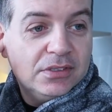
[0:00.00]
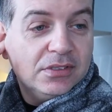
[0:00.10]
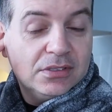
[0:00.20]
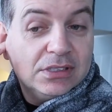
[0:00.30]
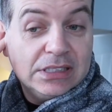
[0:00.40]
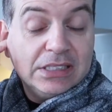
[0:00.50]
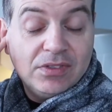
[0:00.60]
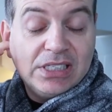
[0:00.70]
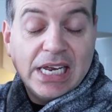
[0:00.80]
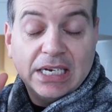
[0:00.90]
we're, we're like,
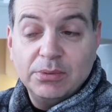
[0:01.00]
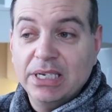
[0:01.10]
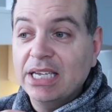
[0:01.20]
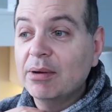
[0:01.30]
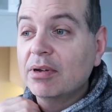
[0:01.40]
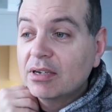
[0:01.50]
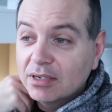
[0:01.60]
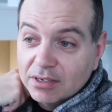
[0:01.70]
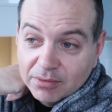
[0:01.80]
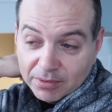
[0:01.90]
if the text we can, get,
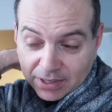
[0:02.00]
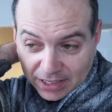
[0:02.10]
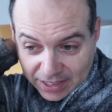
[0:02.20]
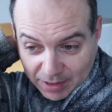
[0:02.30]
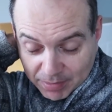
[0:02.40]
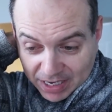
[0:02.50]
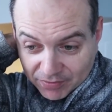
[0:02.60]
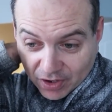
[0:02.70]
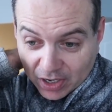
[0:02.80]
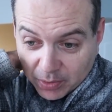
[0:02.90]
back we can get
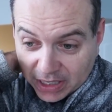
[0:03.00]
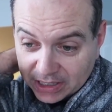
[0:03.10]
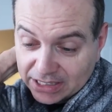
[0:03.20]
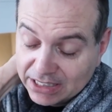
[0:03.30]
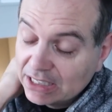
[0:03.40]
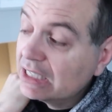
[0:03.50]
back very so. quickly.